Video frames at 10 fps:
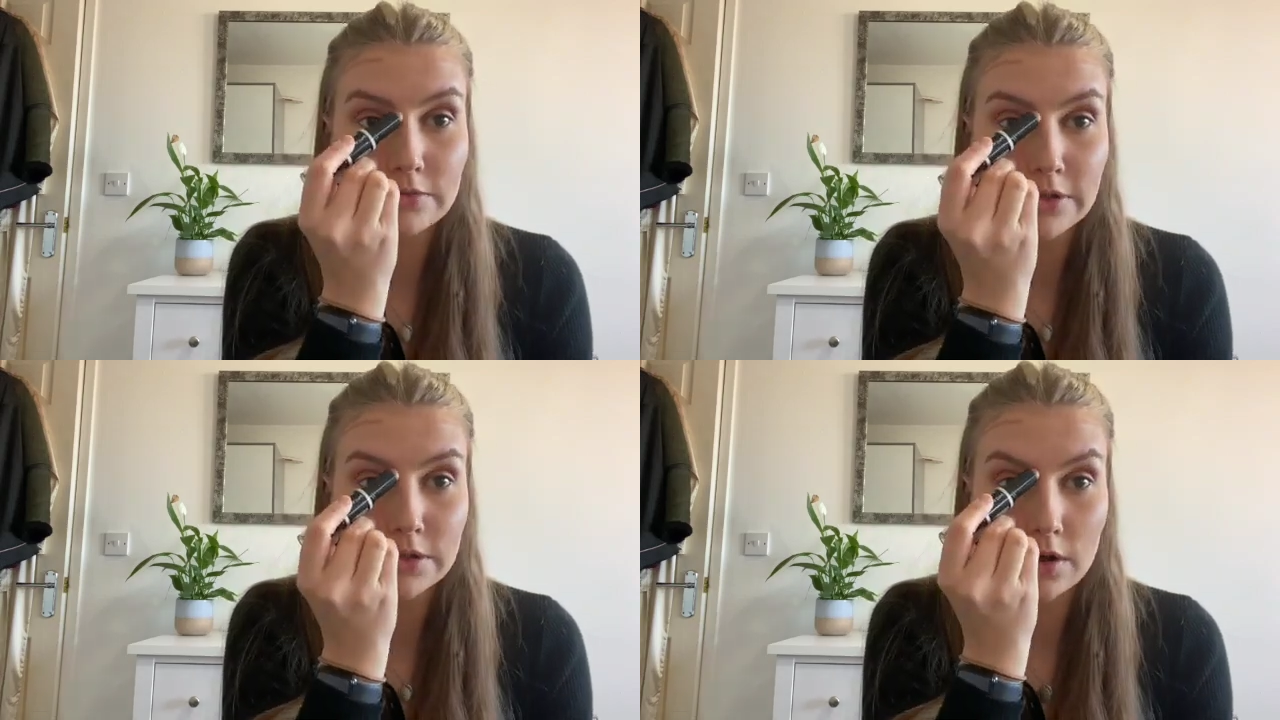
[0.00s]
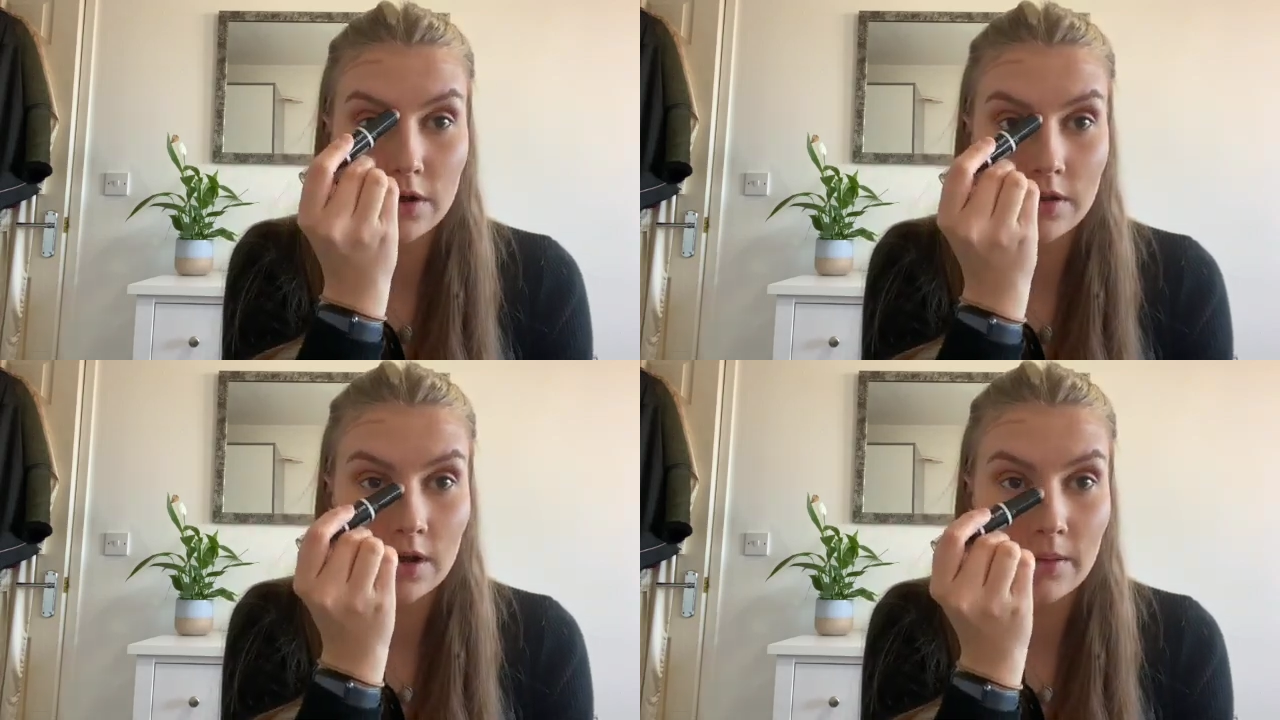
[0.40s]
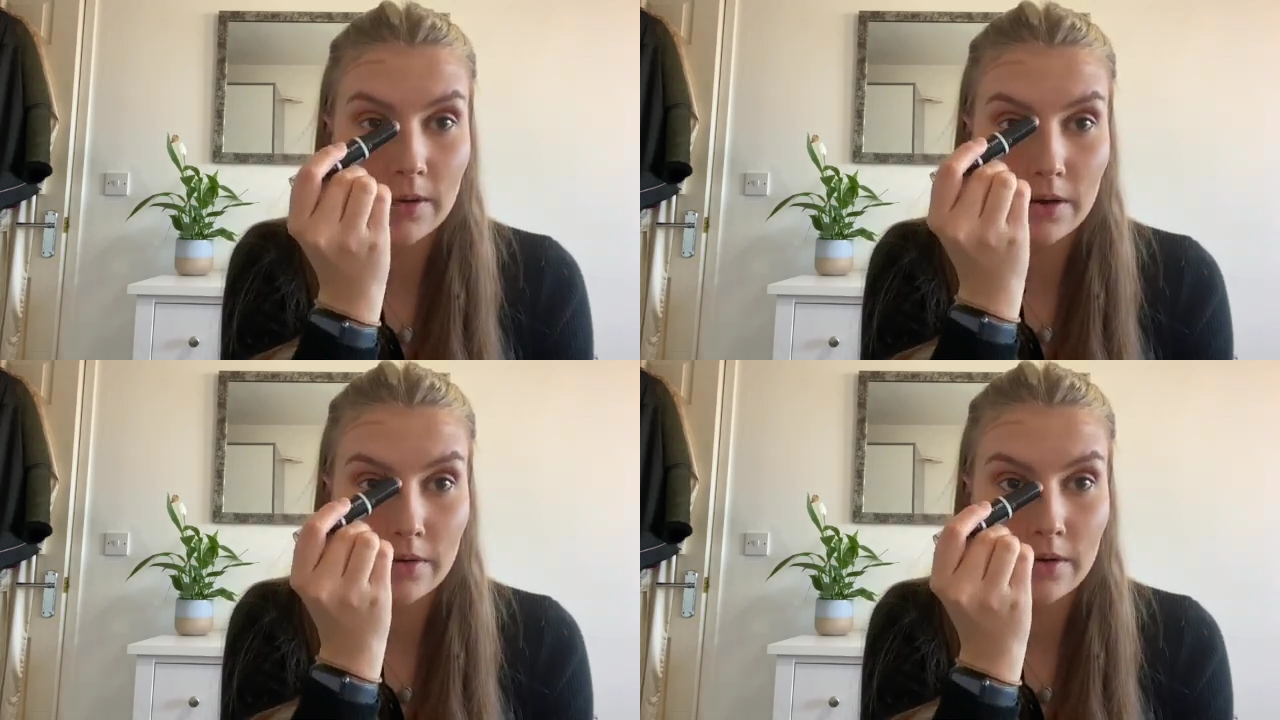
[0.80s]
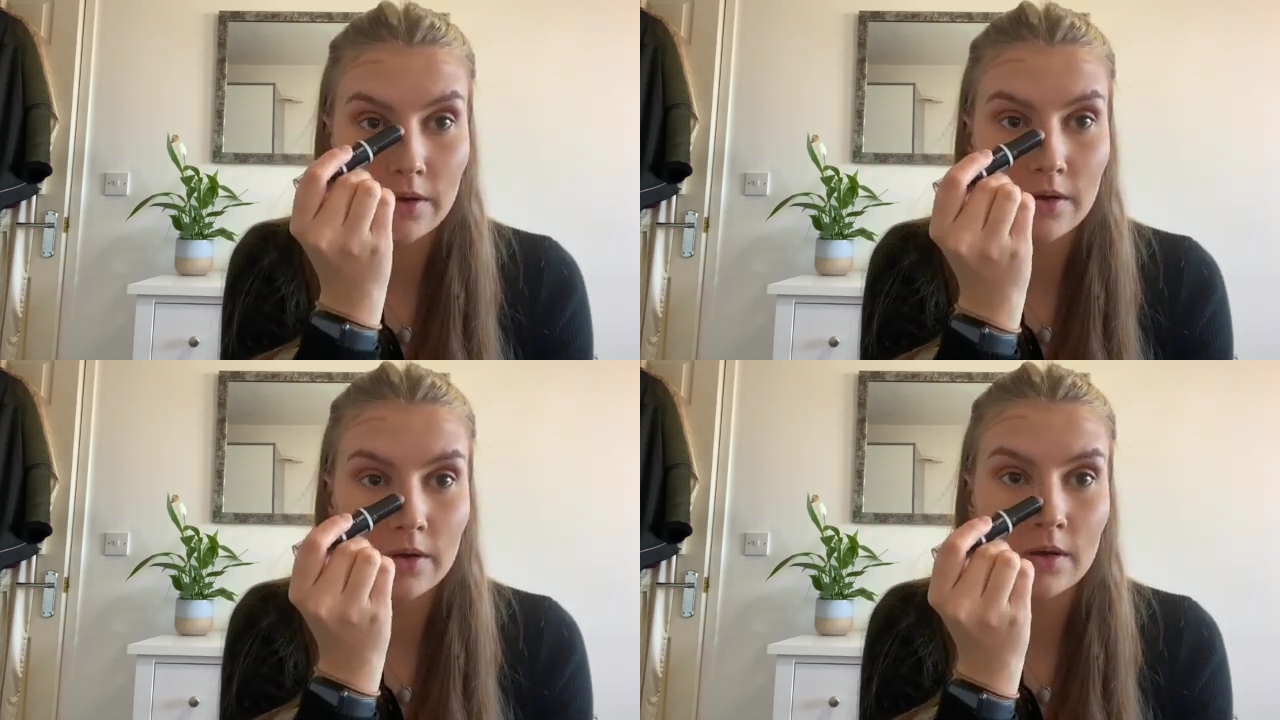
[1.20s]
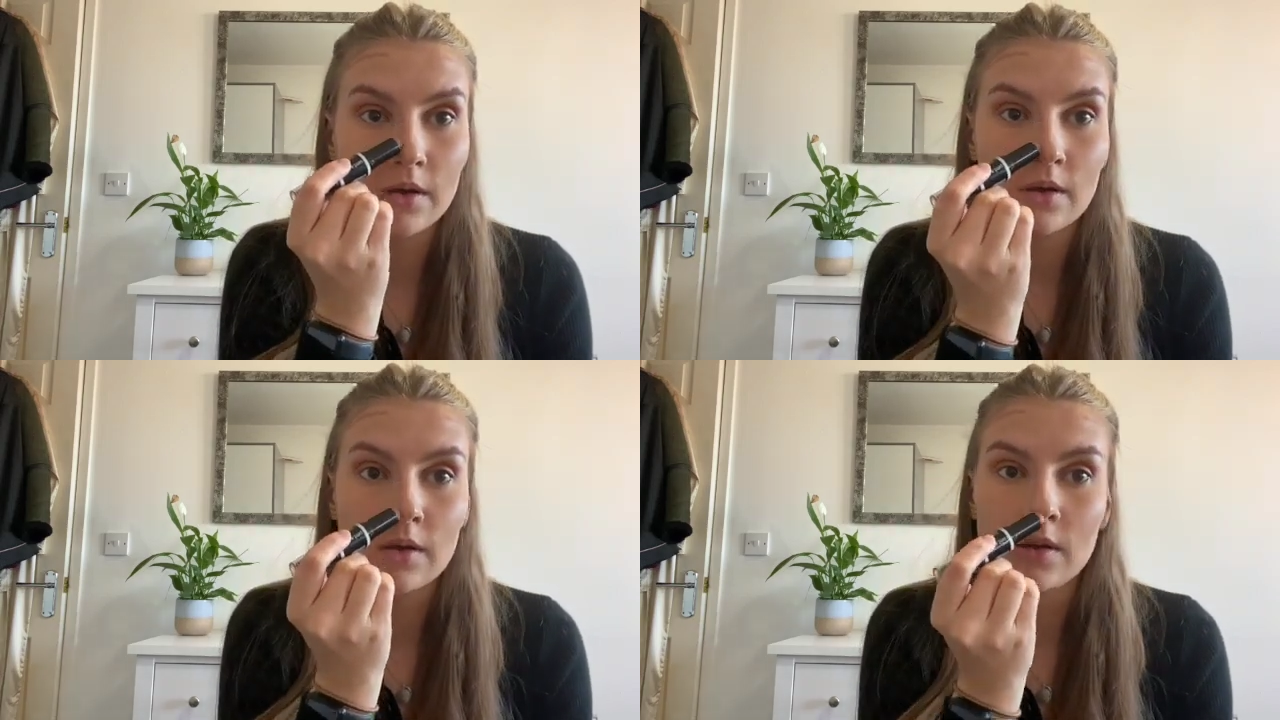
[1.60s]
So I start at the eyebrow
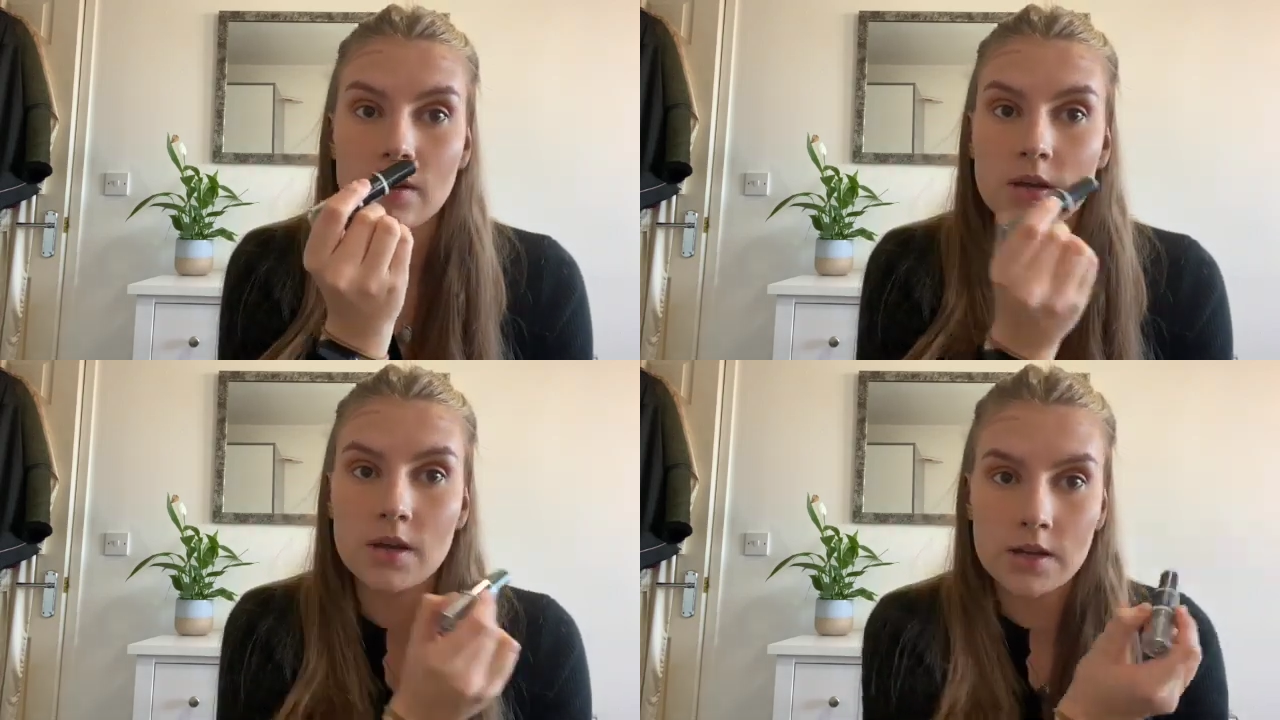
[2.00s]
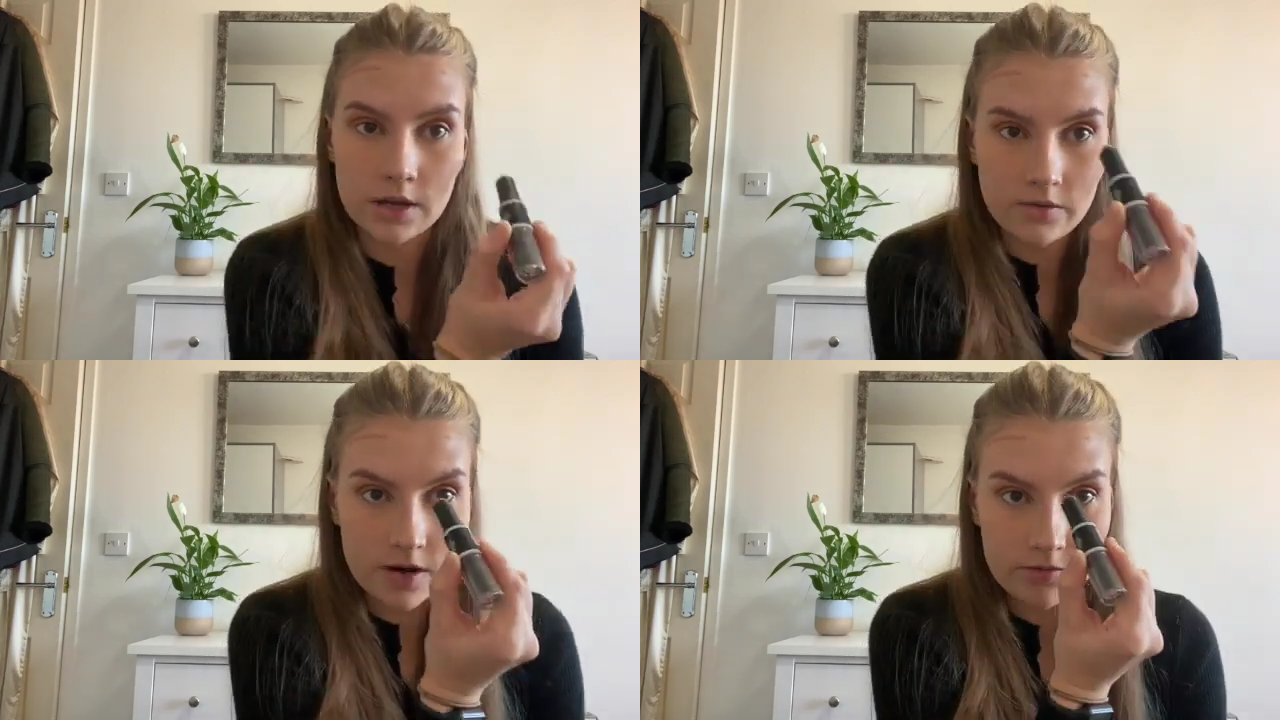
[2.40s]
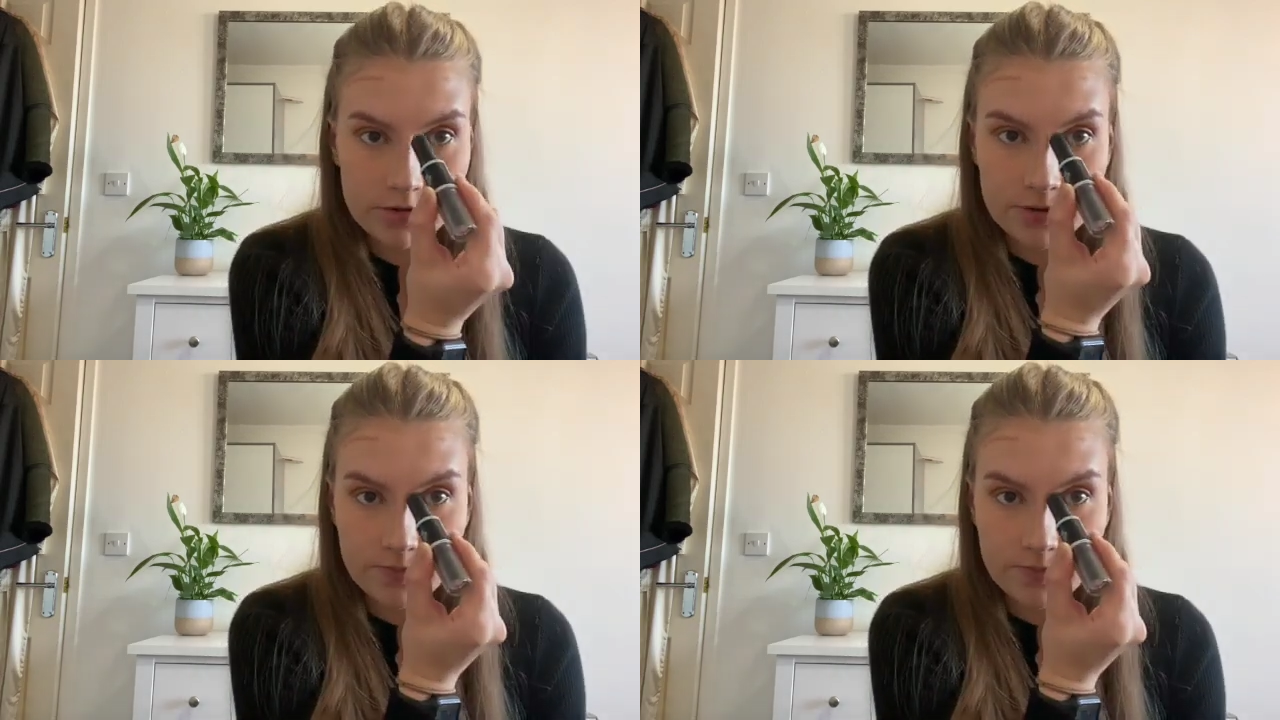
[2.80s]
and go around.